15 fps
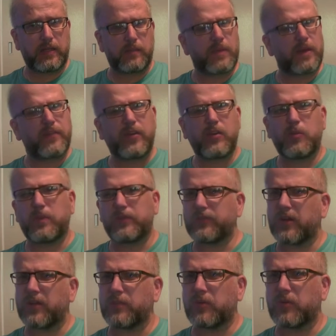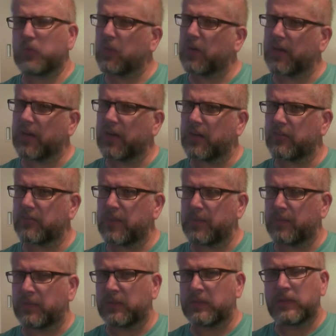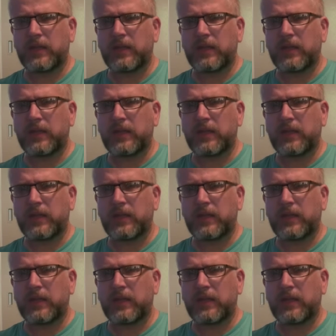Might have ended up at 5.1, I can't remember.